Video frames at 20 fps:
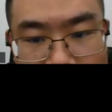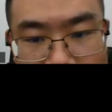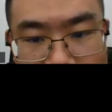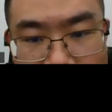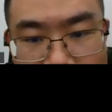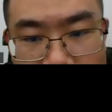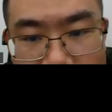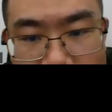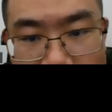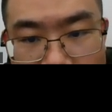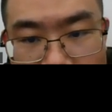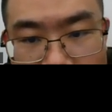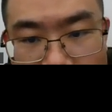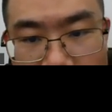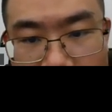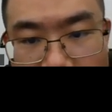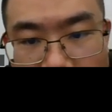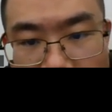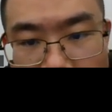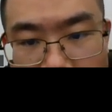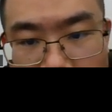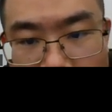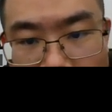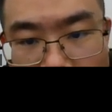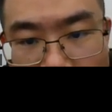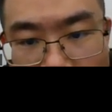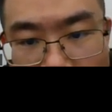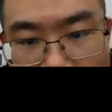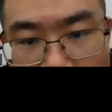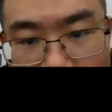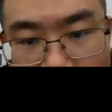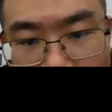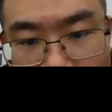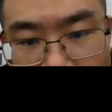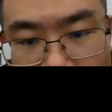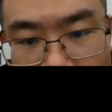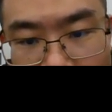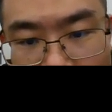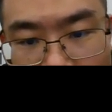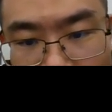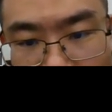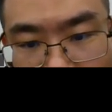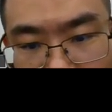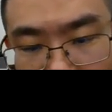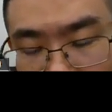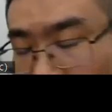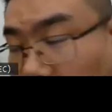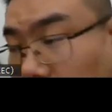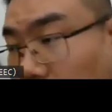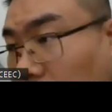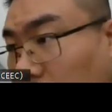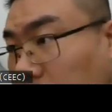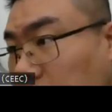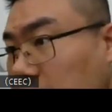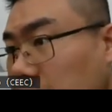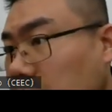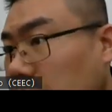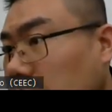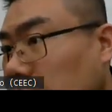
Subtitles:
And Vietnam is 6 gigawatts.